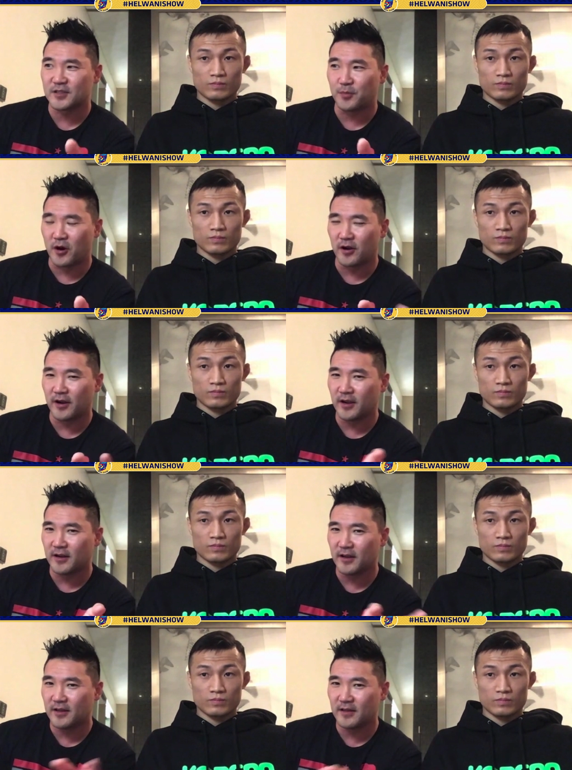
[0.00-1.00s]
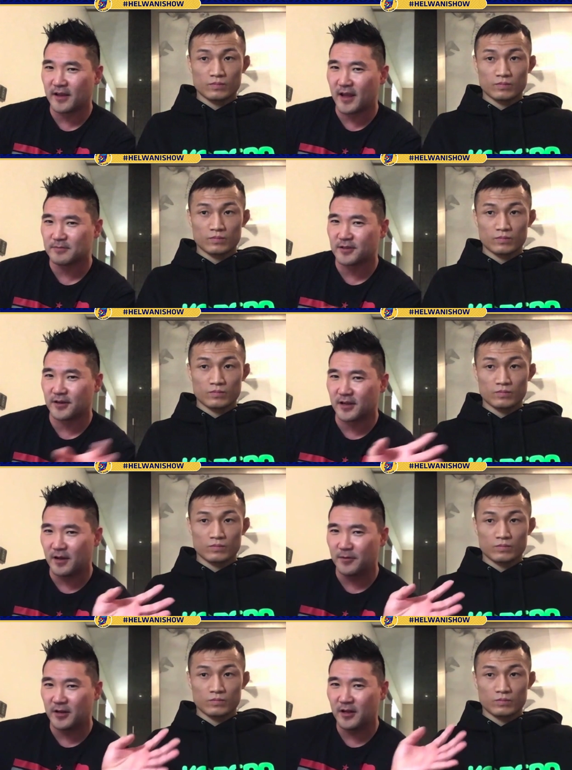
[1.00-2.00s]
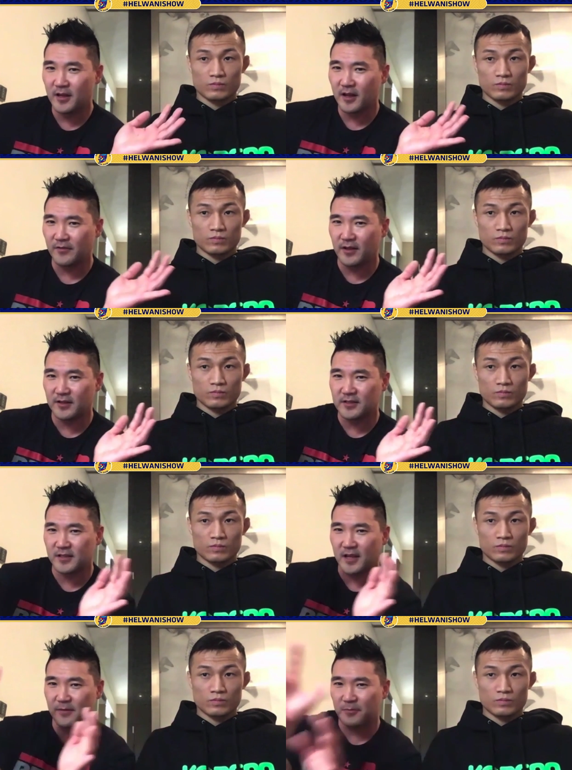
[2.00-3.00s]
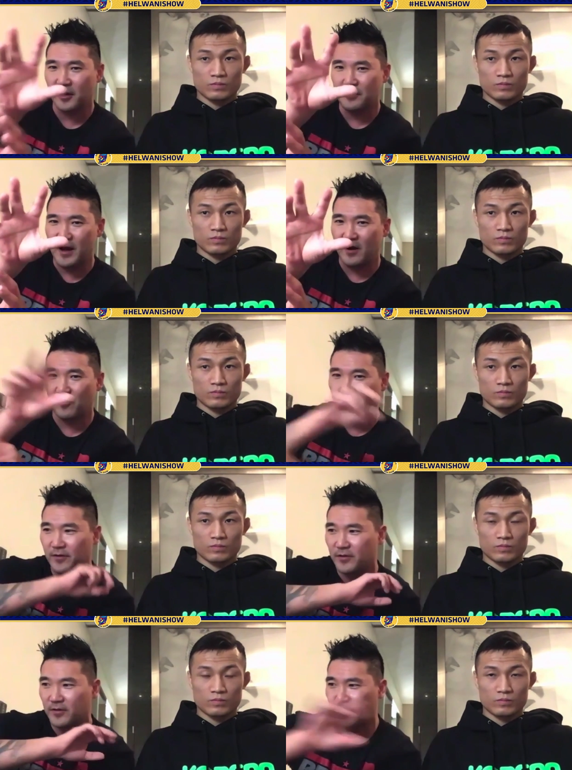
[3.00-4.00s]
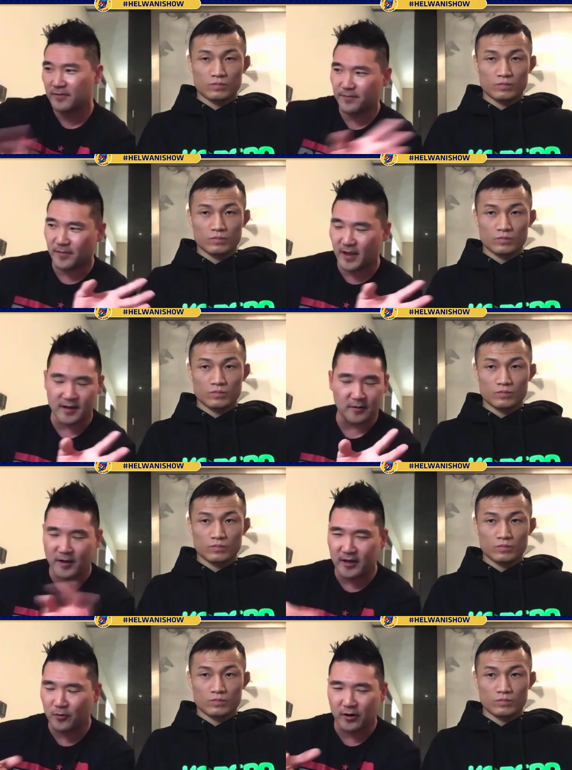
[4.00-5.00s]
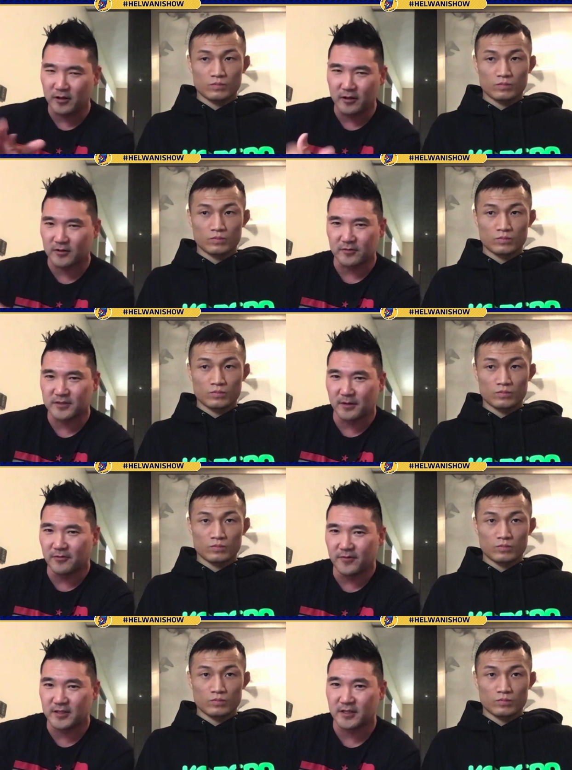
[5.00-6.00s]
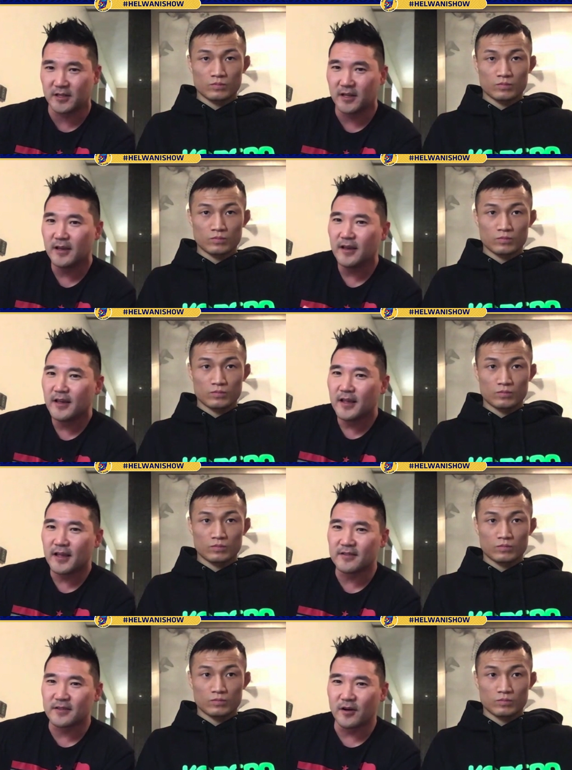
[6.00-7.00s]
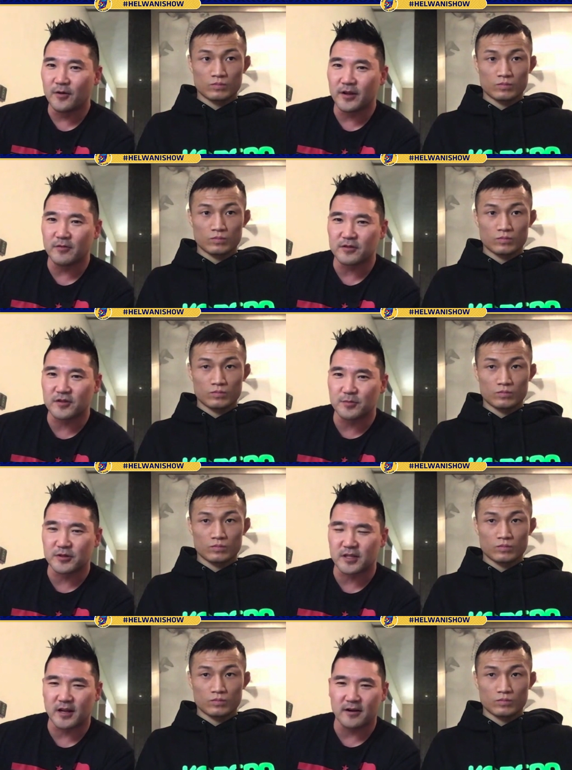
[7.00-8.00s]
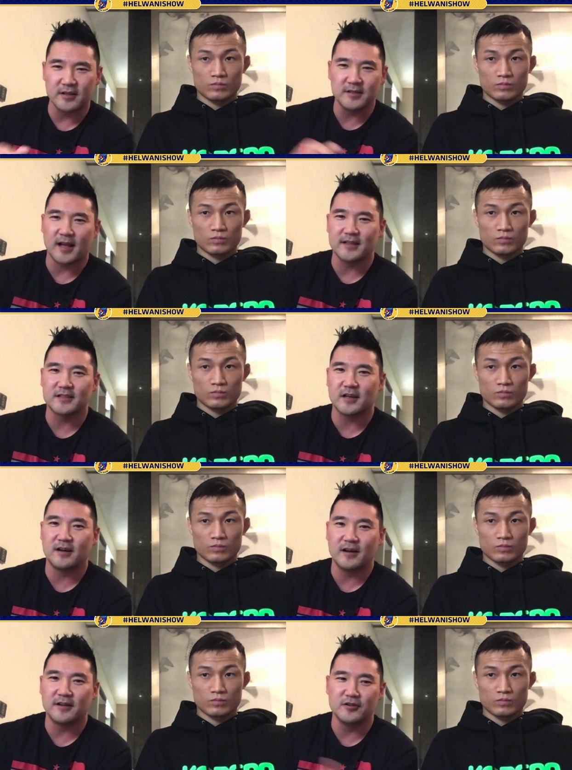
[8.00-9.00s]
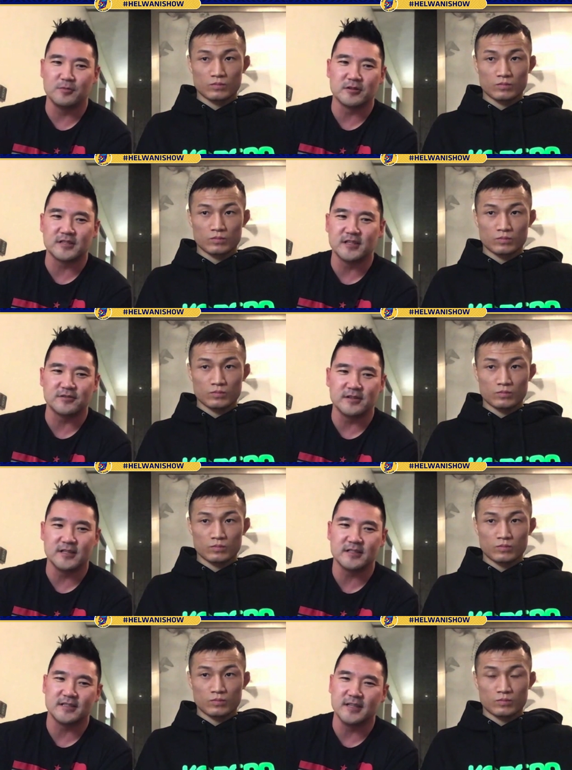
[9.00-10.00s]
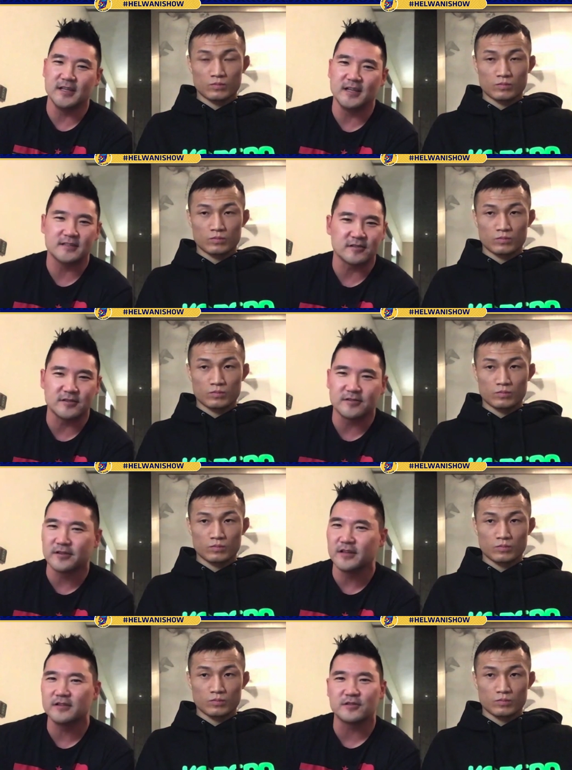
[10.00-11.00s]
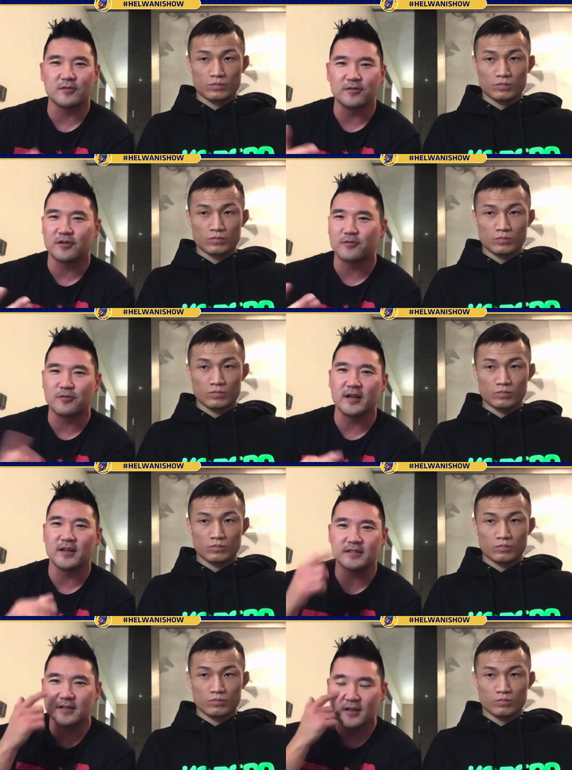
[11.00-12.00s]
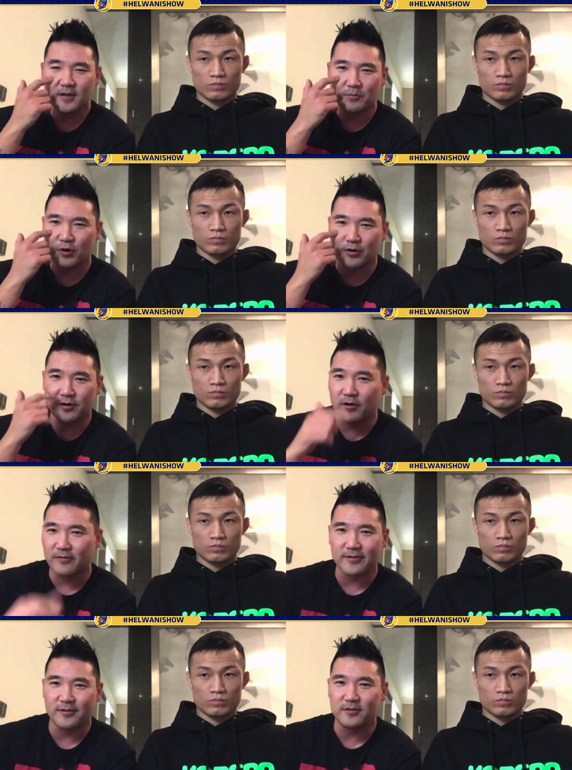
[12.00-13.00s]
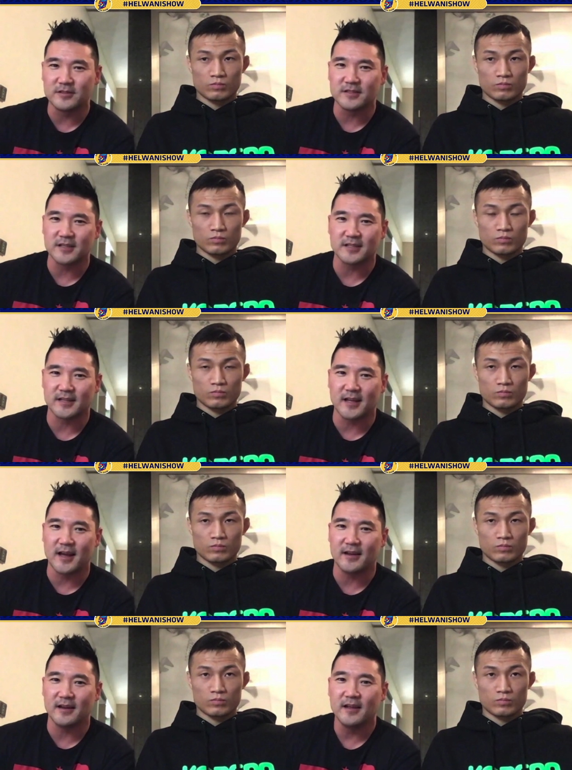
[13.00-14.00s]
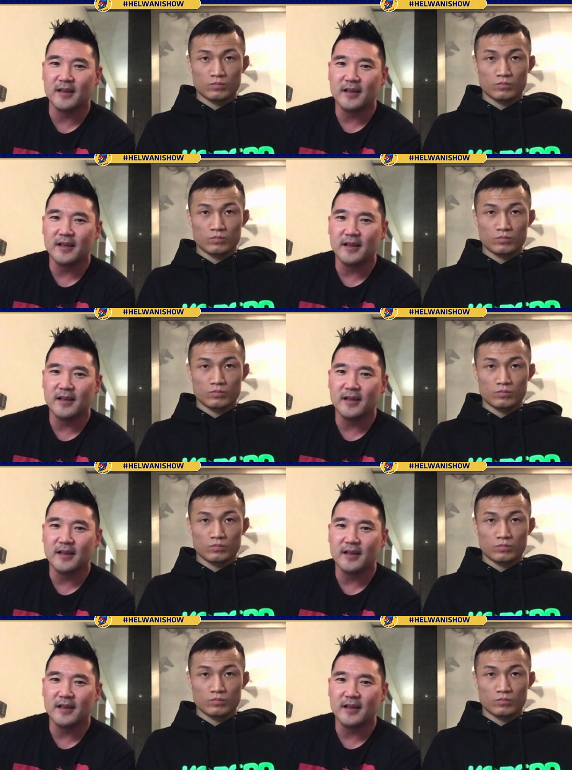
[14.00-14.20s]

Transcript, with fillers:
Speaker 1: as sparring and, and the camp started coming, everything just came about where any anywhere he looked was double vision. And so he was super scared. He had uh, numerous injuries, knee surgery, shoulder, wrist, broken orbitals and things like that. And